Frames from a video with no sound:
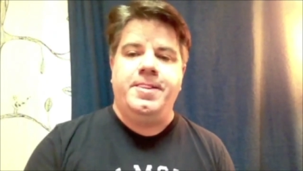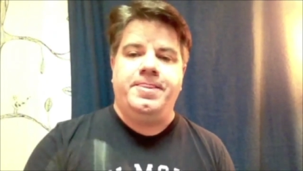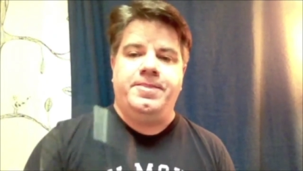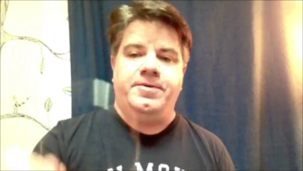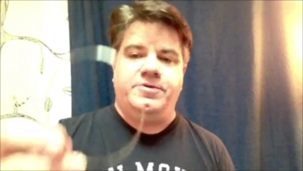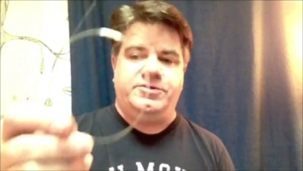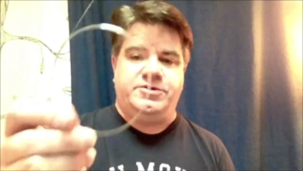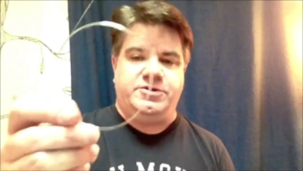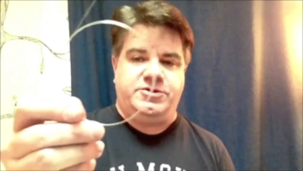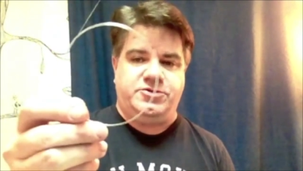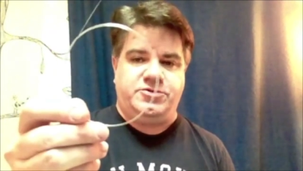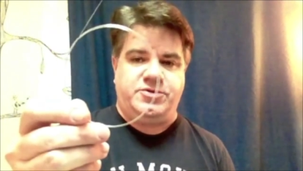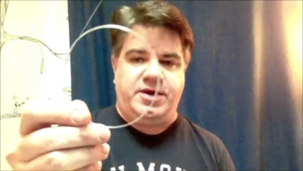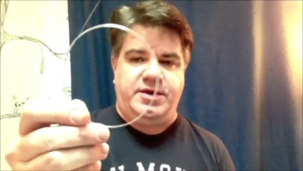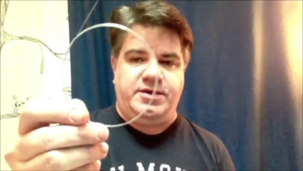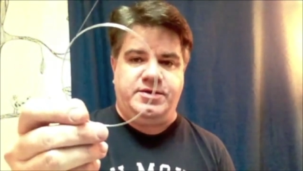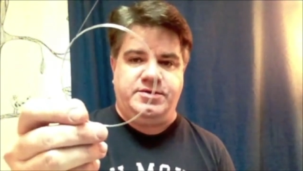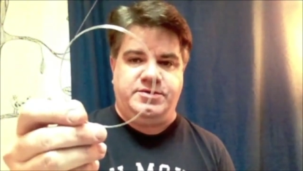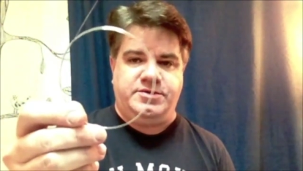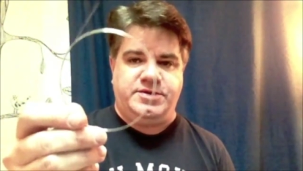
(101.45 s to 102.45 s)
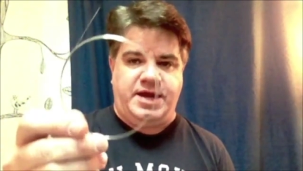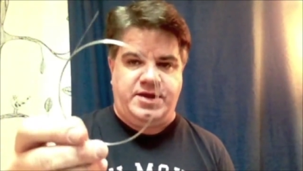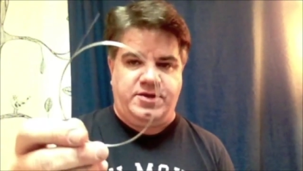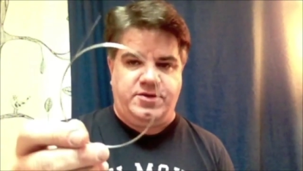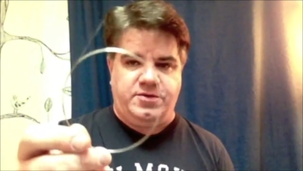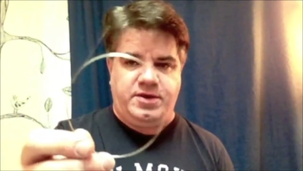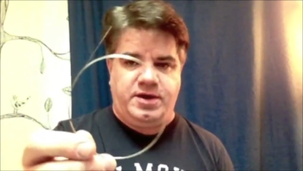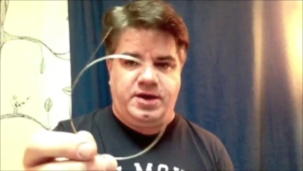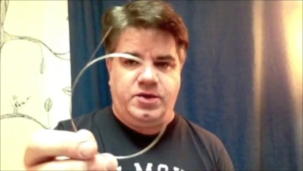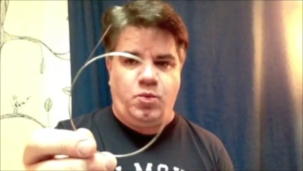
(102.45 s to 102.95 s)
There's a straight
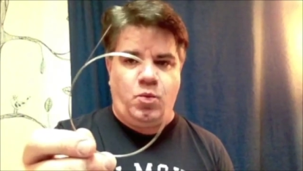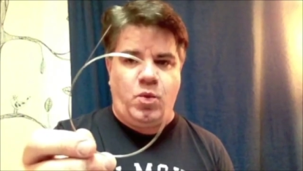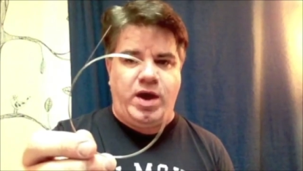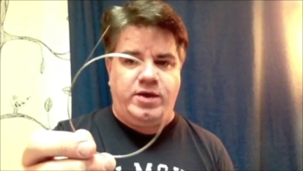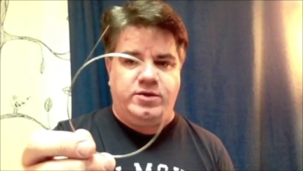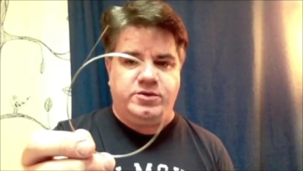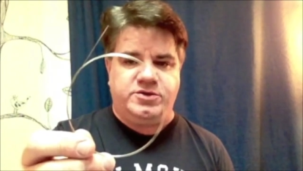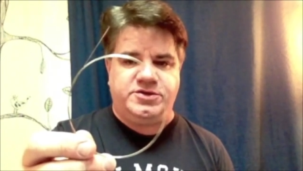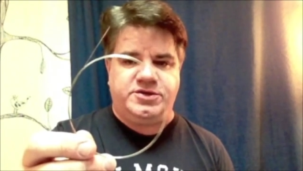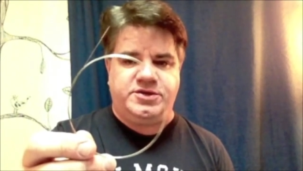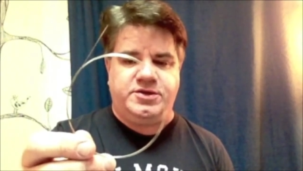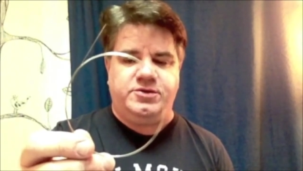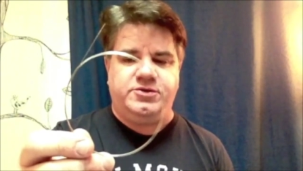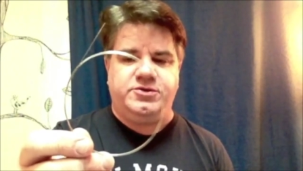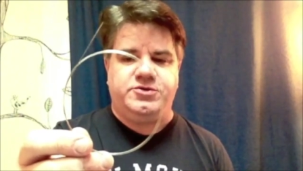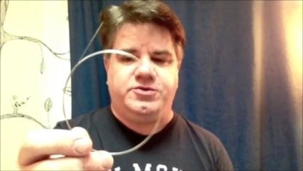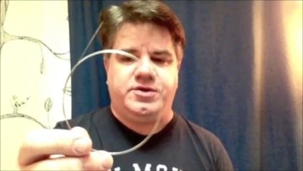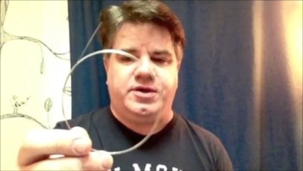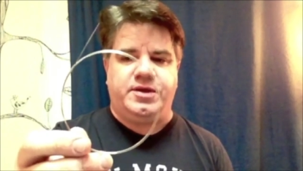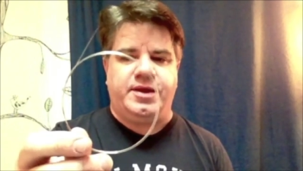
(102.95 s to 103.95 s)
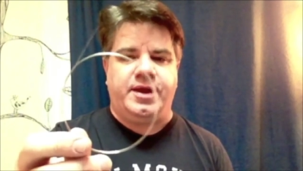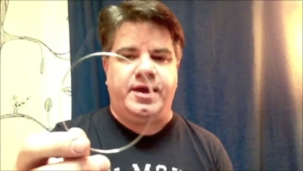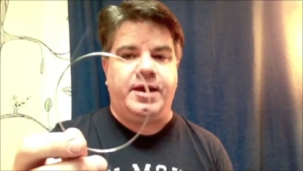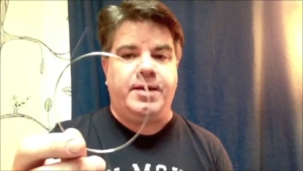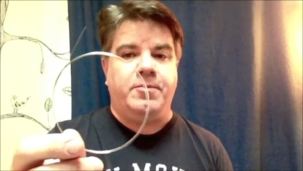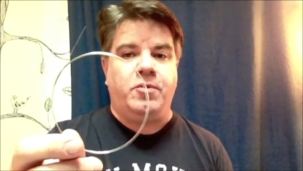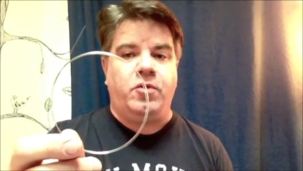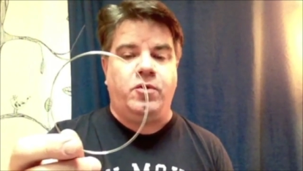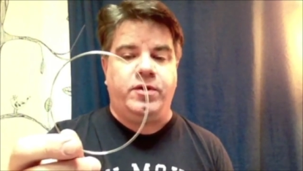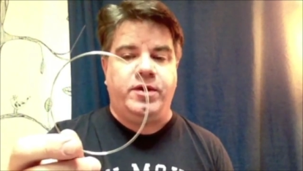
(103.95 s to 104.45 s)
standard unwound steel string, like
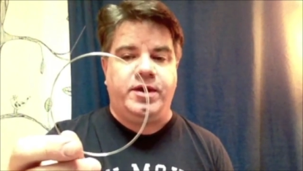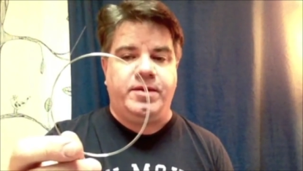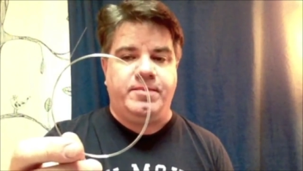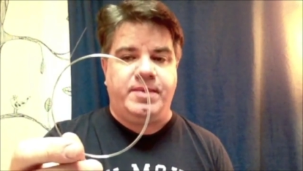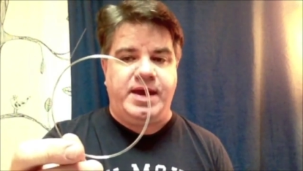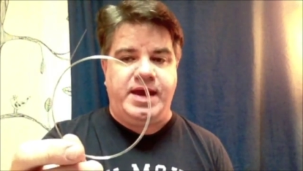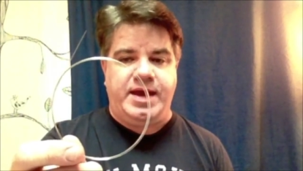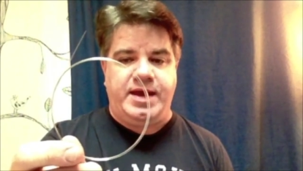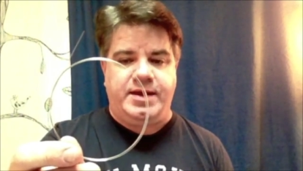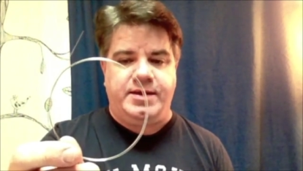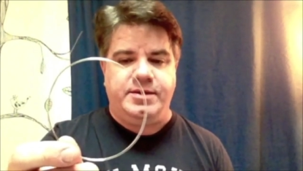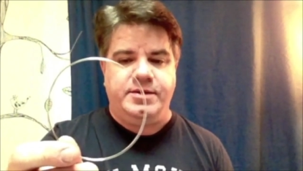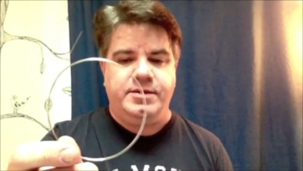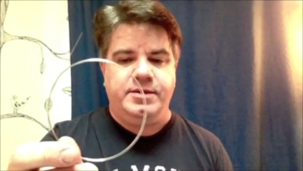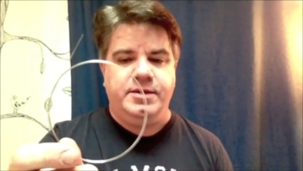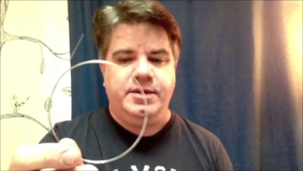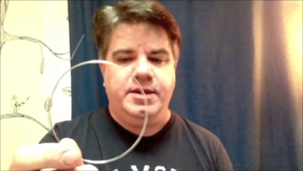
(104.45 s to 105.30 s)
I'm holding in my hand,